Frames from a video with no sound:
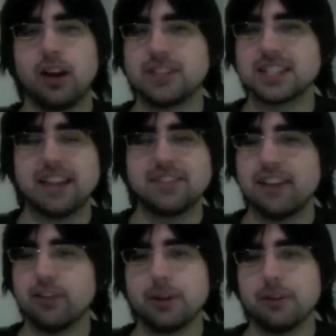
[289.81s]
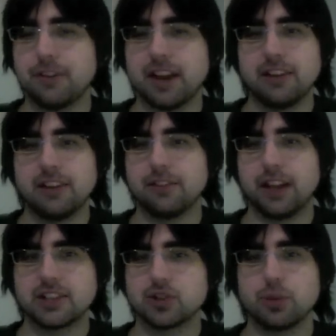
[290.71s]
I've never been a fan of
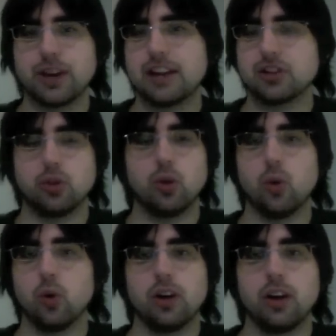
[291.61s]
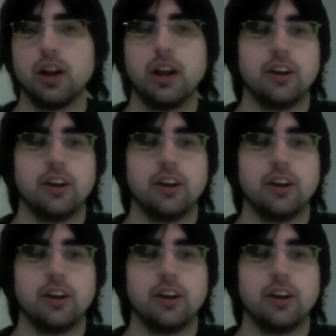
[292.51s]
like supernatural horror